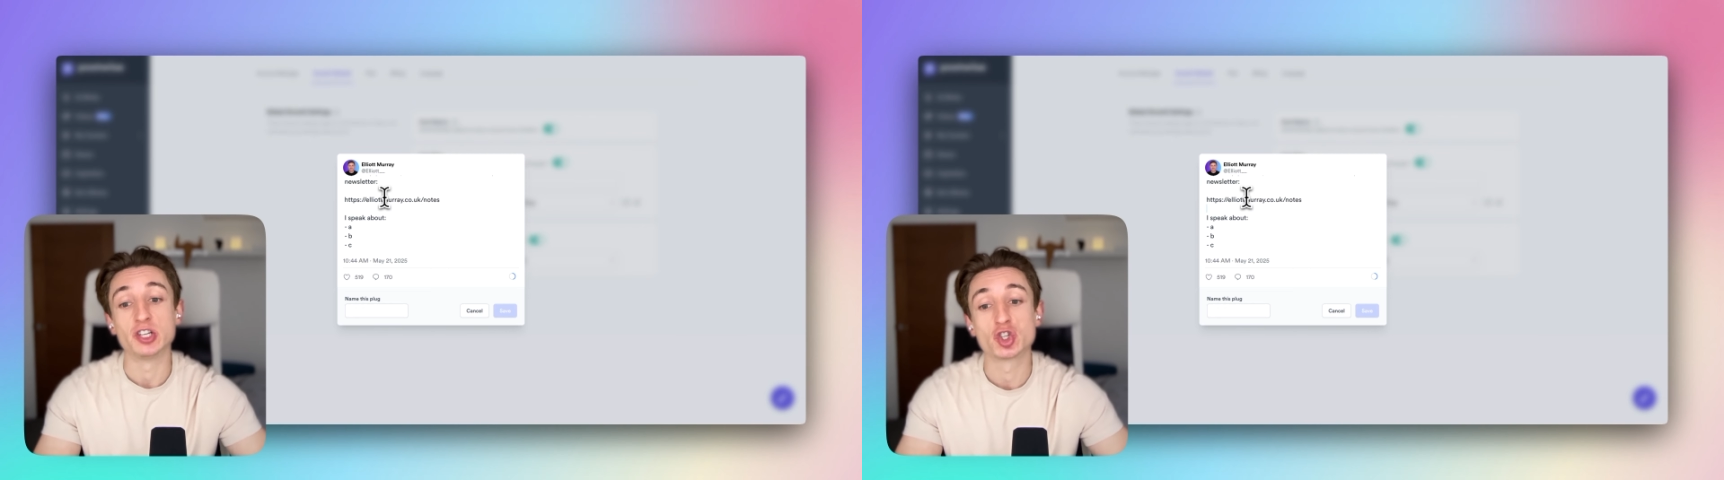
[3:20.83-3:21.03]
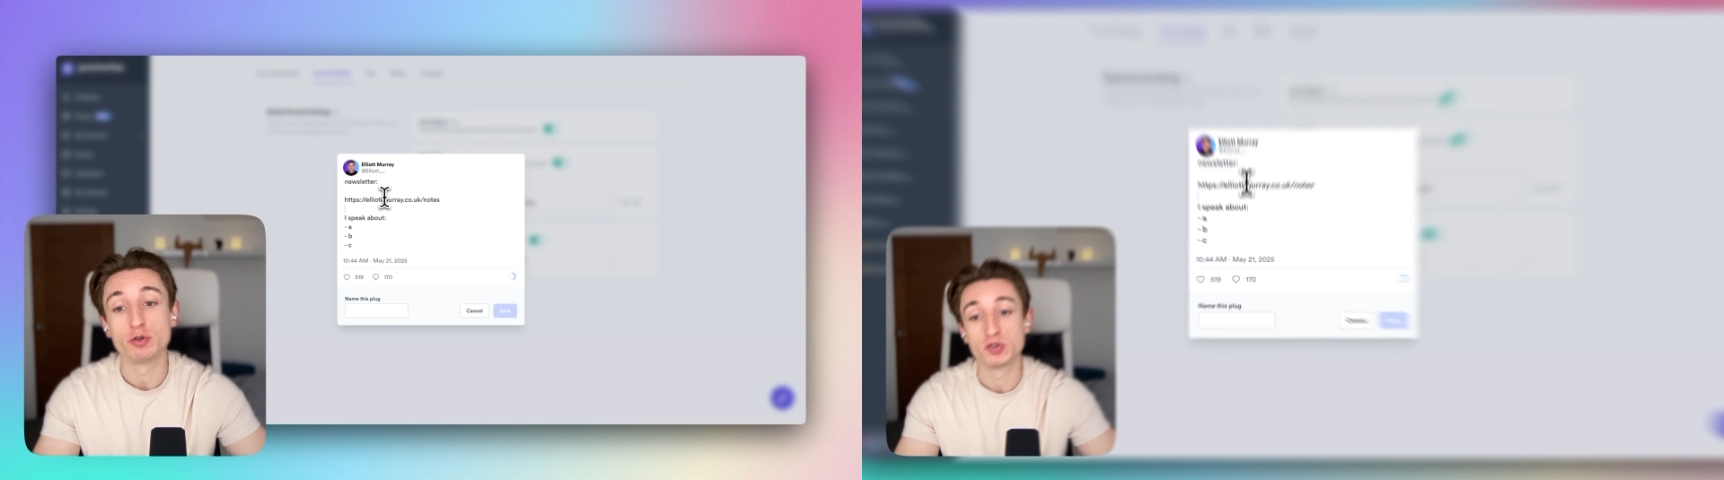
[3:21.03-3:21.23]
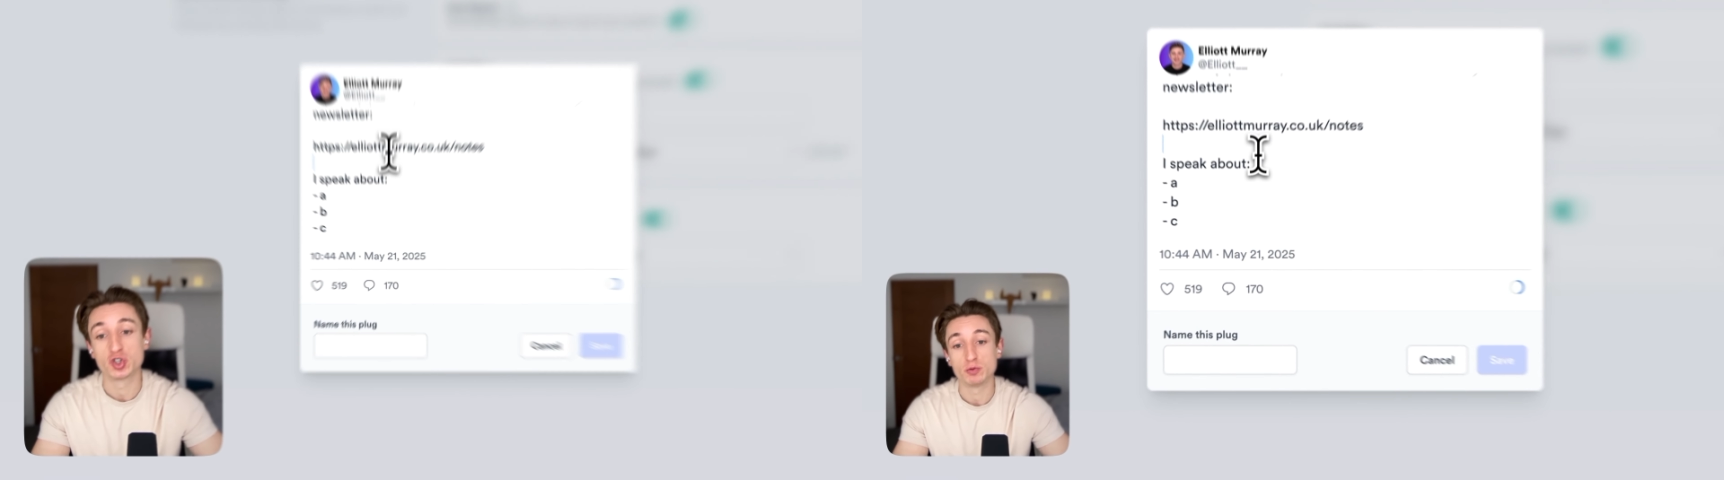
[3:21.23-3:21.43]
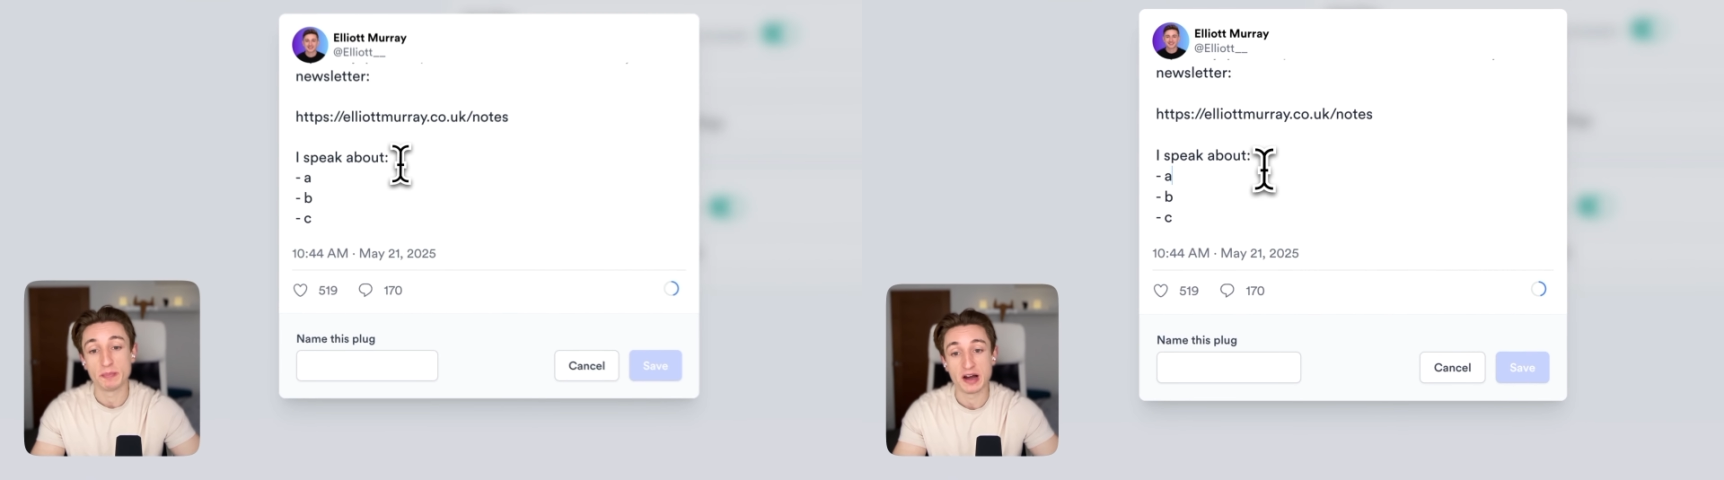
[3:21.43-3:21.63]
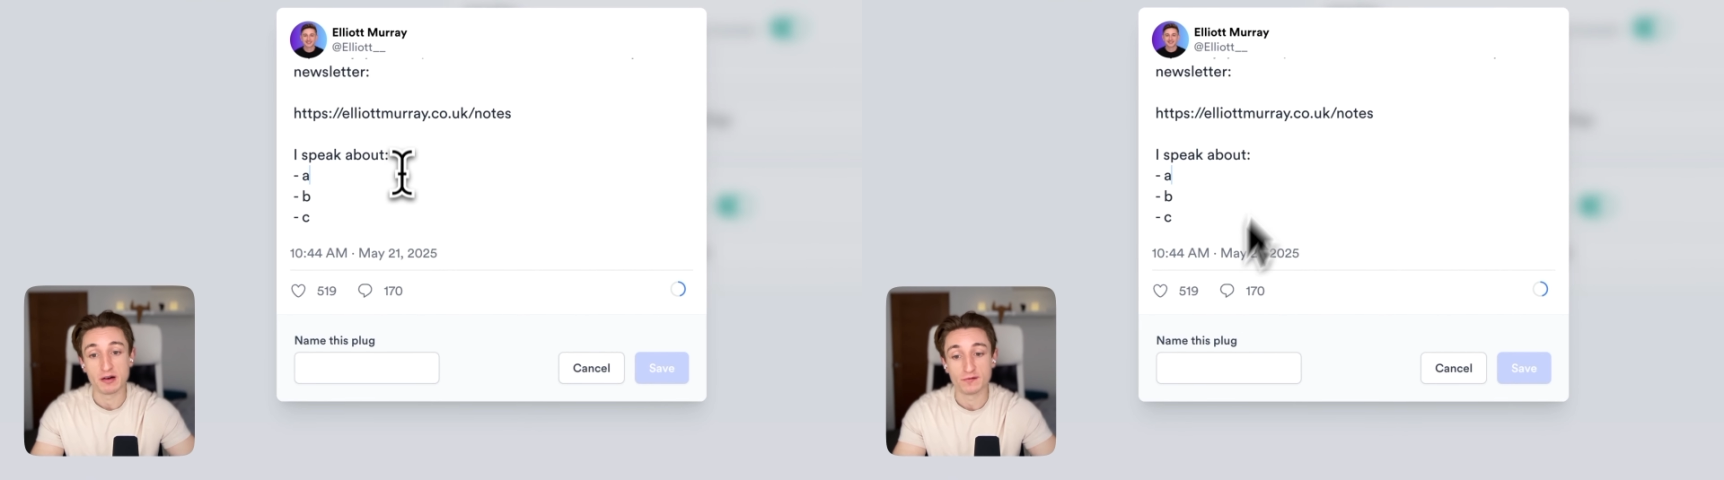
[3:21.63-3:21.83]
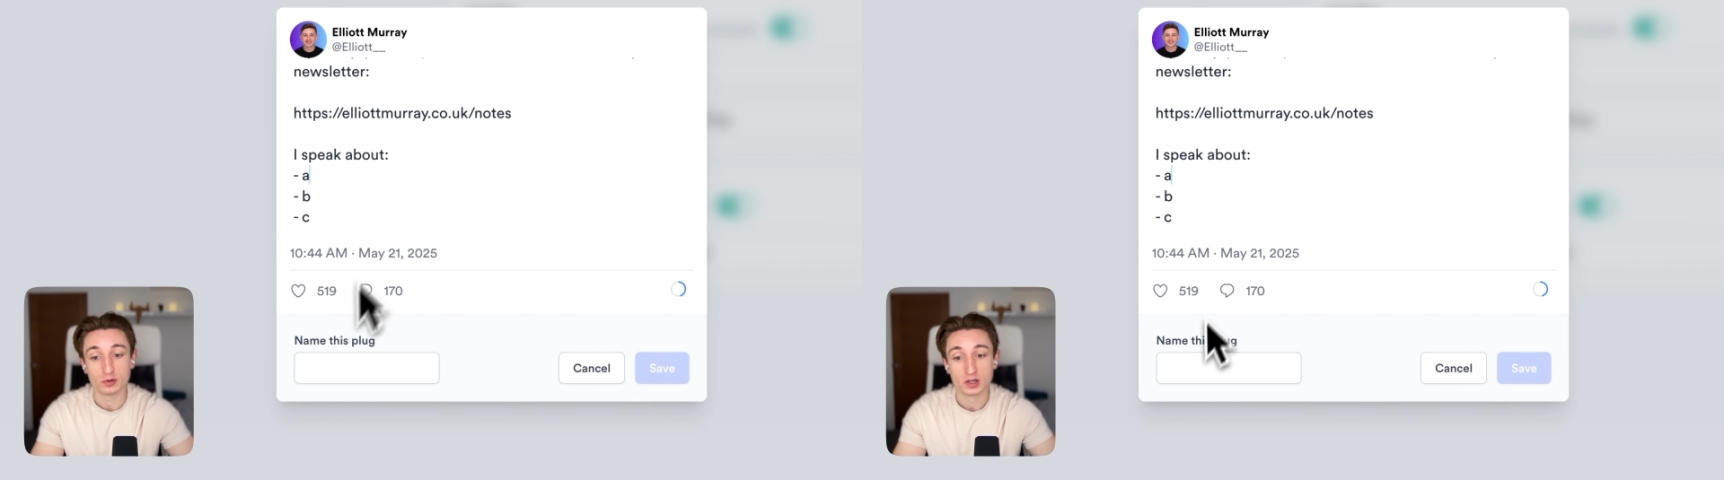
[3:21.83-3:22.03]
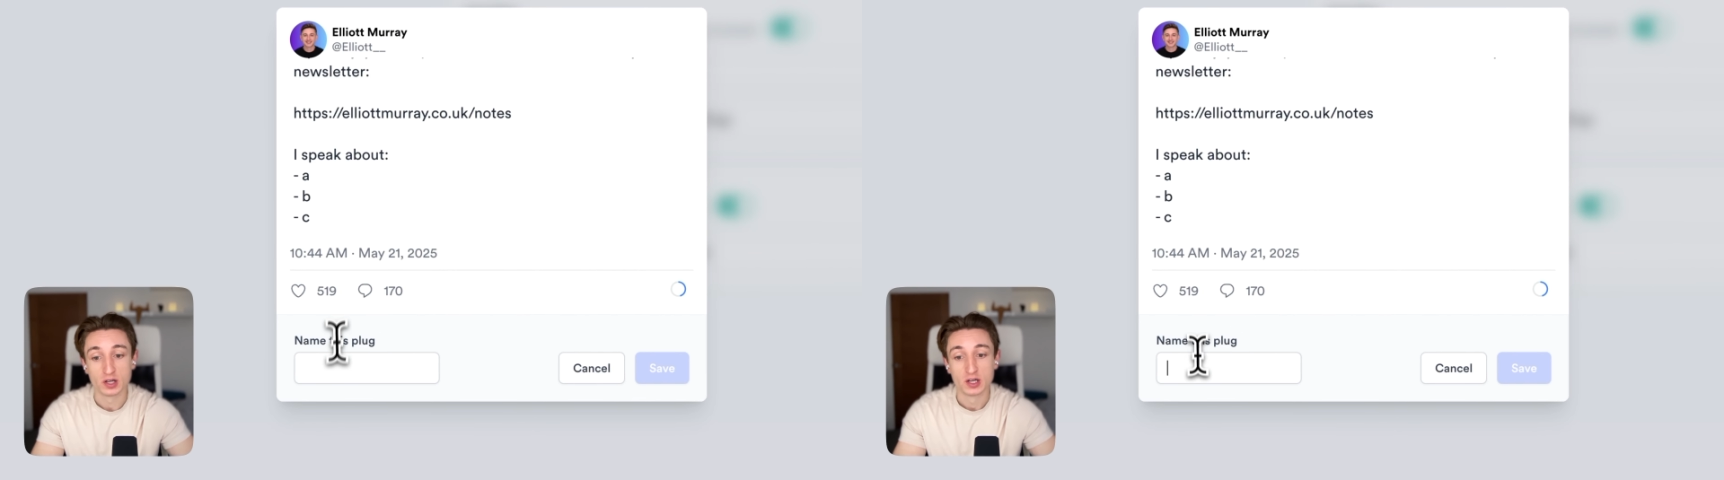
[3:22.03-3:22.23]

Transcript: It's super, super powerful.